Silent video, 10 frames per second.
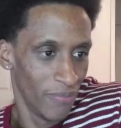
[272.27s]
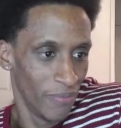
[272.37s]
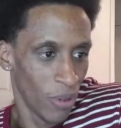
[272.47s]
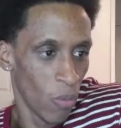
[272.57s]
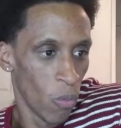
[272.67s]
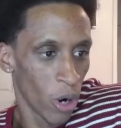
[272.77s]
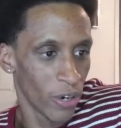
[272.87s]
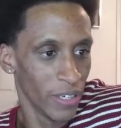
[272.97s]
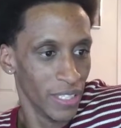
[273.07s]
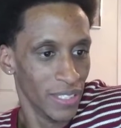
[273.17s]

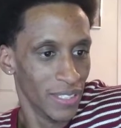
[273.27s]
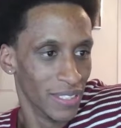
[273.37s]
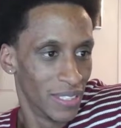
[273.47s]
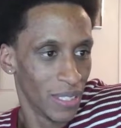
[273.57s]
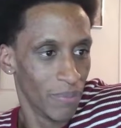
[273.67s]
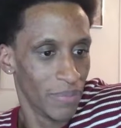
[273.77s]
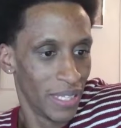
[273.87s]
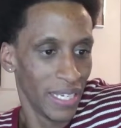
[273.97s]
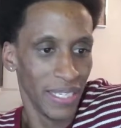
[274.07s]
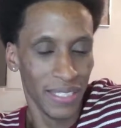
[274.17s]
worrisome
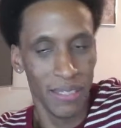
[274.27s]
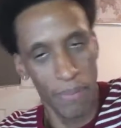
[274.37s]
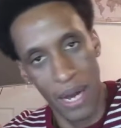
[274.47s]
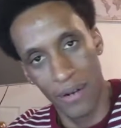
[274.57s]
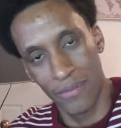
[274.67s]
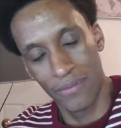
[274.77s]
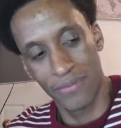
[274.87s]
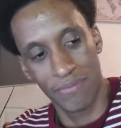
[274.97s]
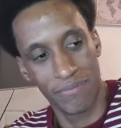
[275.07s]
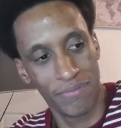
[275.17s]
things about,
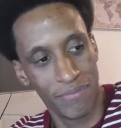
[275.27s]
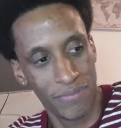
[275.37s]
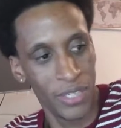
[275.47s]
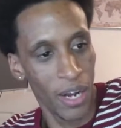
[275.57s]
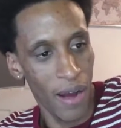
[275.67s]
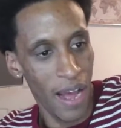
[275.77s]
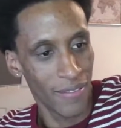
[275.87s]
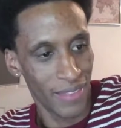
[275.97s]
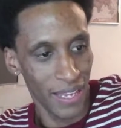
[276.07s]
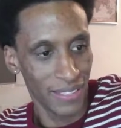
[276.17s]
how
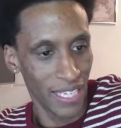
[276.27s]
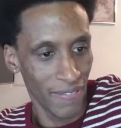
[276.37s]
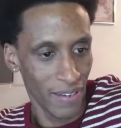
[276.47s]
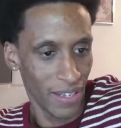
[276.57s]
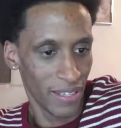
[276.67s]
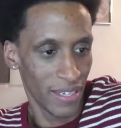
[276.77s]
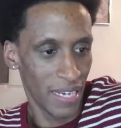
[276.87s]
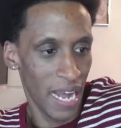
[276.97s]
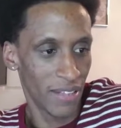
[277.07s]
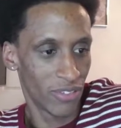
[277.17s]
Thanksgiving
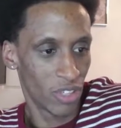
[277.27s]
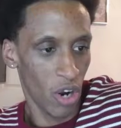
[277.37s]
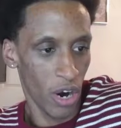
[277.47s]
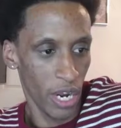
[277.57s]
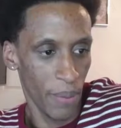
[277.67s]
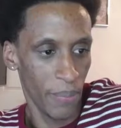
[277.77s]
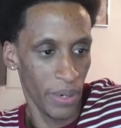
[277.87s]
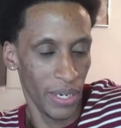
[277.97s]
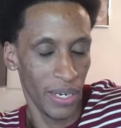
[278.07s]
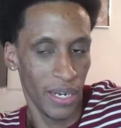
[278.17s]
got started.
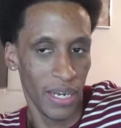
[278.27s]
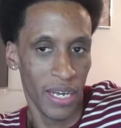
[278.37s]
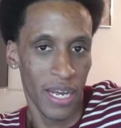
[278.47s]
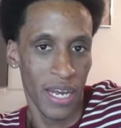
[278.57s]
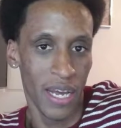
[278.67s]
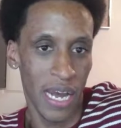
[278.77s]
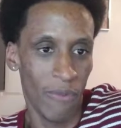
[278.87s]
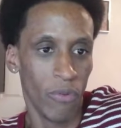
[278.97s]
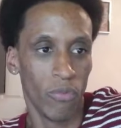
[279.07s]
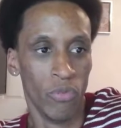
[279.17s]
But I
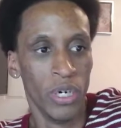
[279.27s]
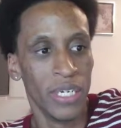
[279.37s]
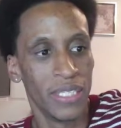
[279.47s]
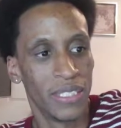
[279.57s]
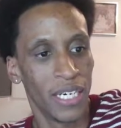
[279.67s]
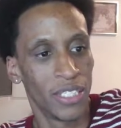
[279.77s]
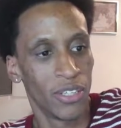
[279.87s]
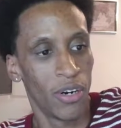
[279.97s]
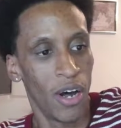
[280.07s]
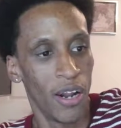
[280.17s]
won't really touch
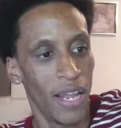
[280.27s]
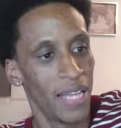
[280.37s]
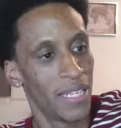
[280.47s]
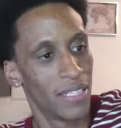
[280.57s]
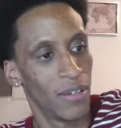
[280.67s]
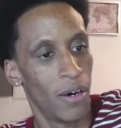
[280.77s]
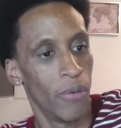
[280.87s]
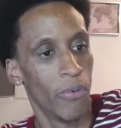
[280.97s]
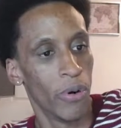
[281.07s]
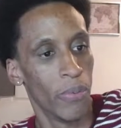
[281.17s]
on all that. That's
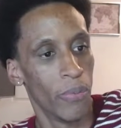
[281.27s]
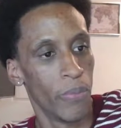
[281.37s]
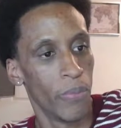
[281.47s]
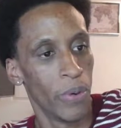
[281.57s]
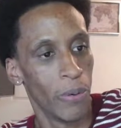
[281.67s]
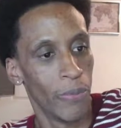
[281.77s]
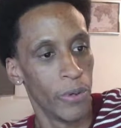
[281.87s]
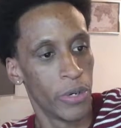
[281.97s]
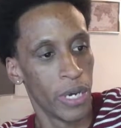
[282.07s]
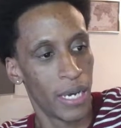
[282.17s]
all where you
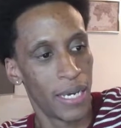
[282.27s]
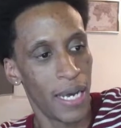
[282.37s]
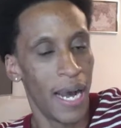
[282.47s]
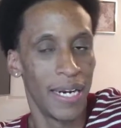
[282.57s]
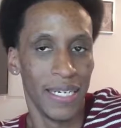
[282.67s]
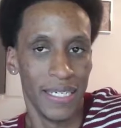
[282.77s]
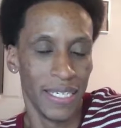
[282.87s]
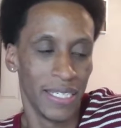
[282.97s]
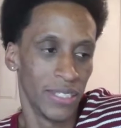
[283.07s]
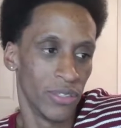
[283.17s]
can kind of dig
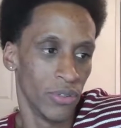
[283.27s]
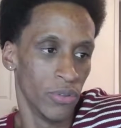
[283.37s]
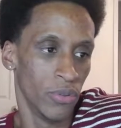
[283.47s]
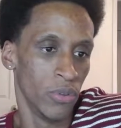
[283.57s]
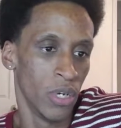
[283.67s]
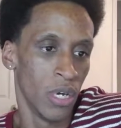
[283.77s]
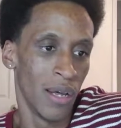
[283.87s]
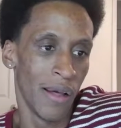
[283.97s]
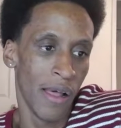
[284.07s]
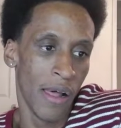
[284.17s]
into.
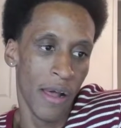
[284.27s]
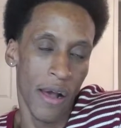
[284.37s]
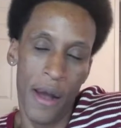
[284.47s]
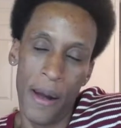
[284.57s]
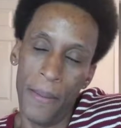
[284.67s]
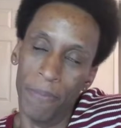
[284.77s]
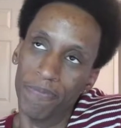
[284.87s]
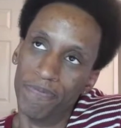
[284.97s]
um